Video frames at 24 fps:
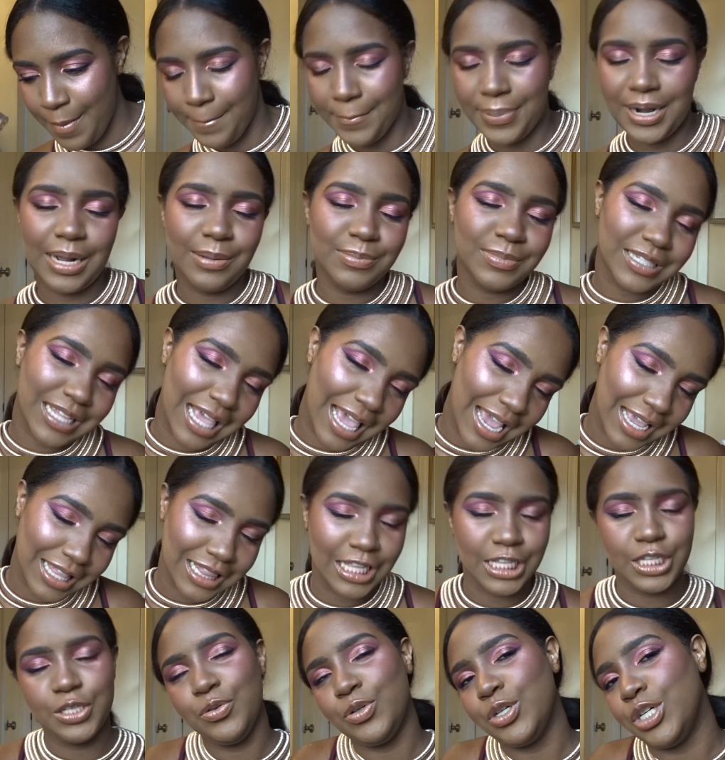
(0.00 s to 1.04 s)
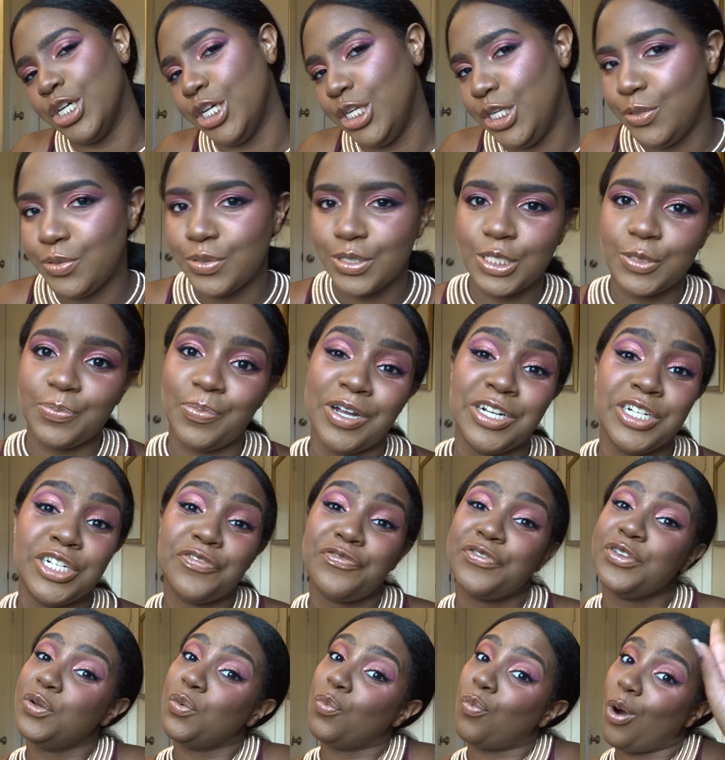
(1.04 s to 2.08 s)
But I'm saying like you could use a sponge
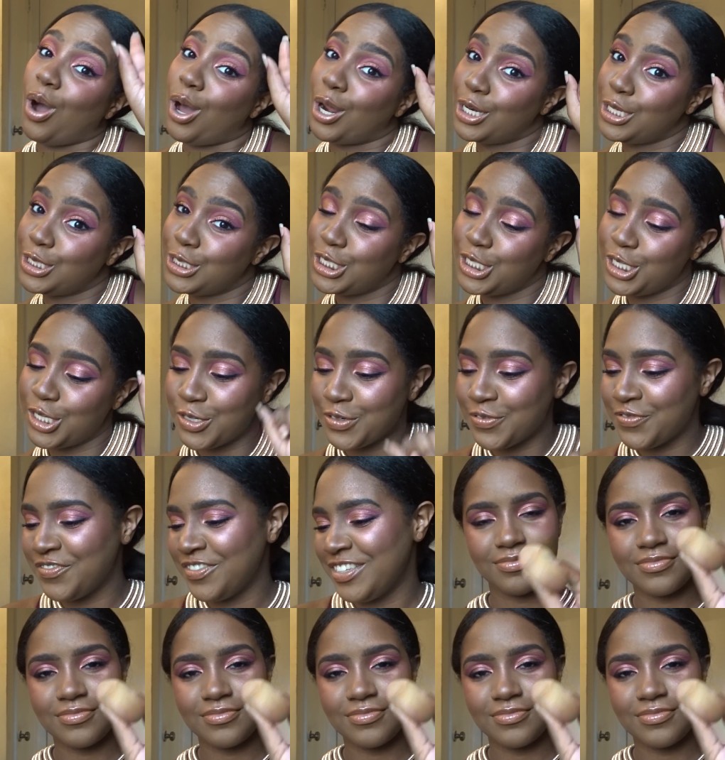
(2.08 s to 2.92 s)
if you wanted to.